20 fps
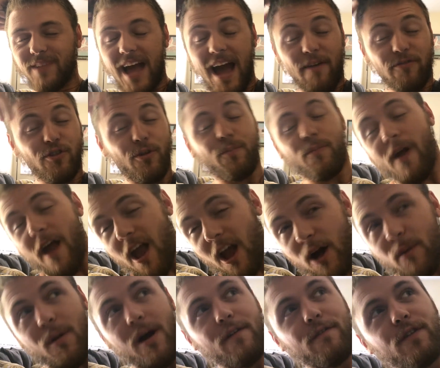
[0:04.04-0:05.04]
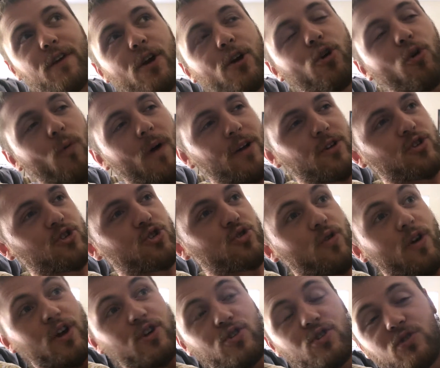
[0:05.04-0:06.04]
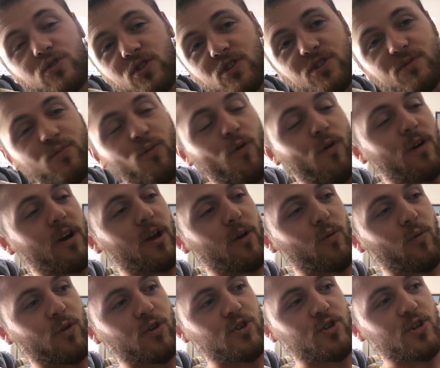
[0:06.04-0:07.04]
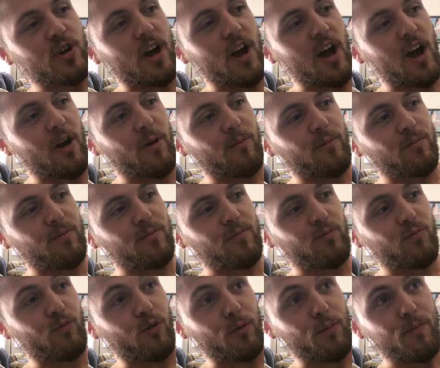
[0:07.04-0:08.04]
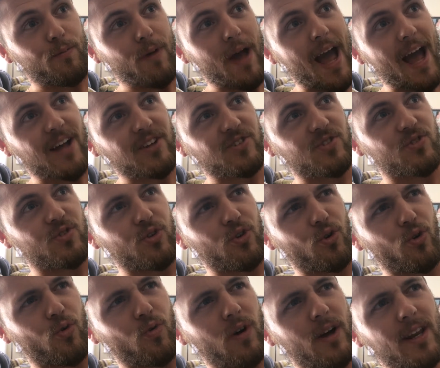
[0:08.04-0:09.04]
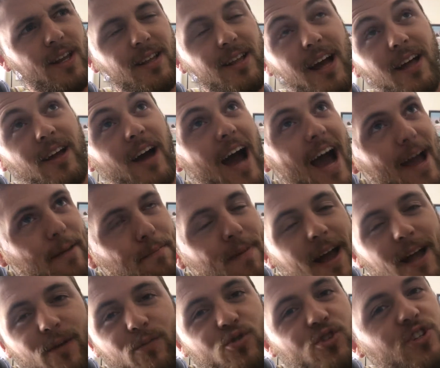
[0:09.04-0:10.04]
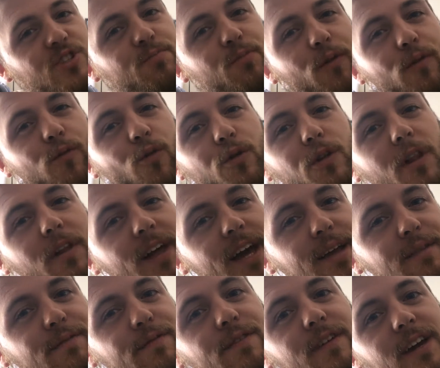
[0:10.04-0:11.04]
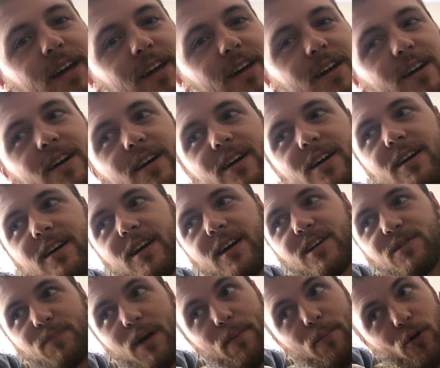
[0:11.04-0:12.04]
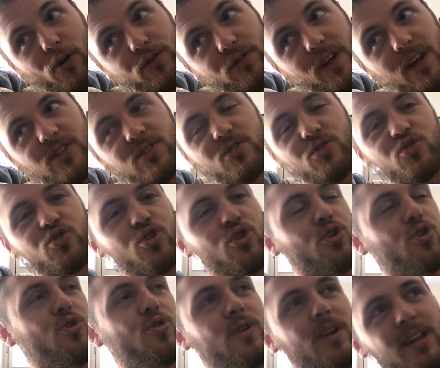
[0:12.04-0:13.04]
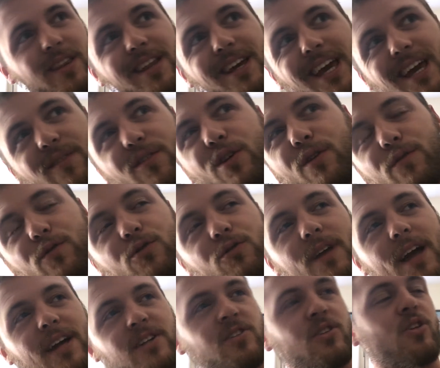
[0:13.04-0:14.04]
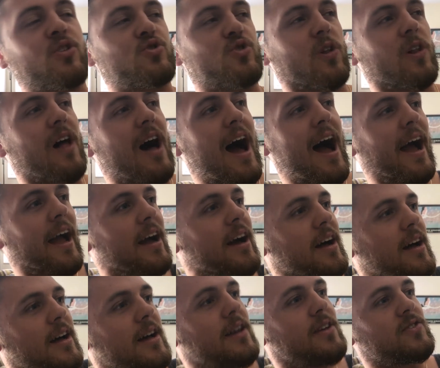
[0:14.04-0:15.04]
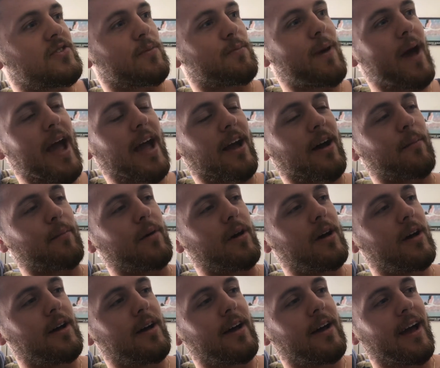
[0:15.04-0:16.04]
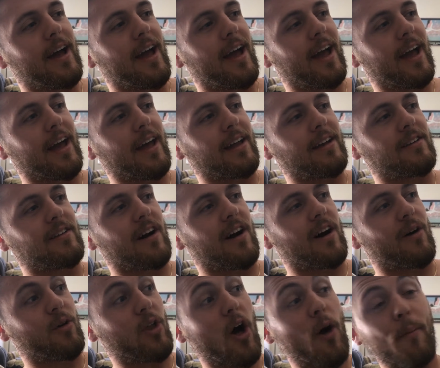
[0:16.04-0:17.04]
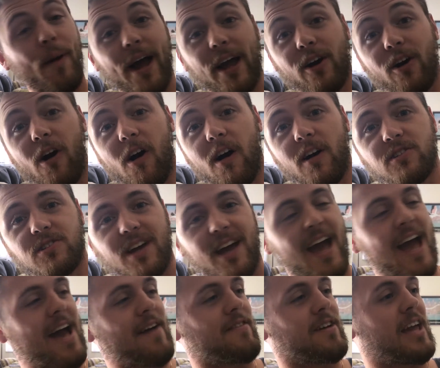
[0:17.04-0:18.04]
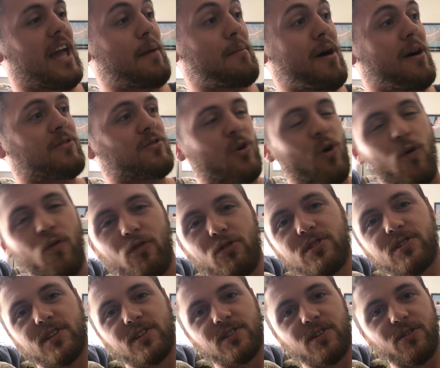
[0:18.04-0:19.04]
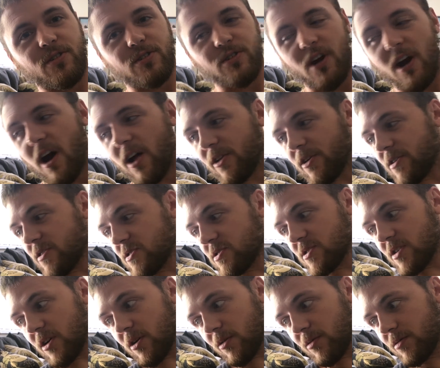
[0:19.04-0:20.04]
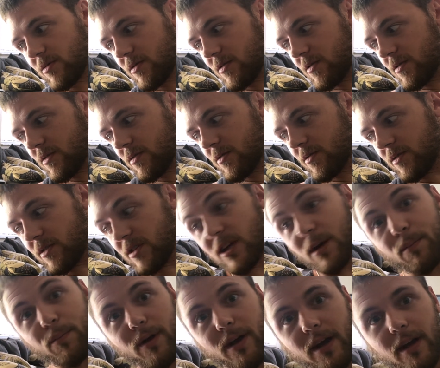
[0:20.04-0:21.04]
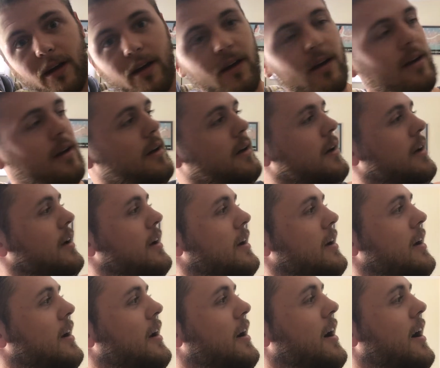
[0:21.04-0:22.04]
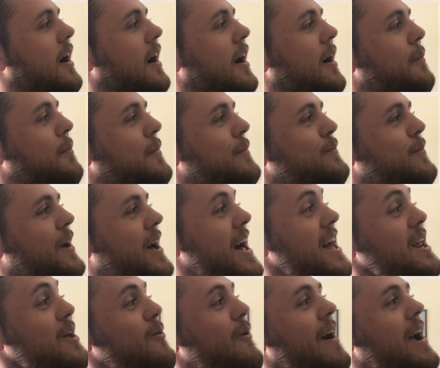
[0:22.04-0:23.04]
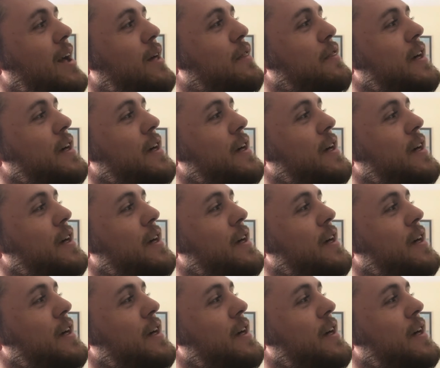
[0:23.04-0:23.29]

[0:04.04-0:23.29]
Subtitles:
after paying on my vehicle registrations this morning, which were past due, I paid them just before the late fee because my birthday's in June and they give you a few days into July to pay them. And with all my cars I have, it came out to over $600. So, yippee. But anyway, you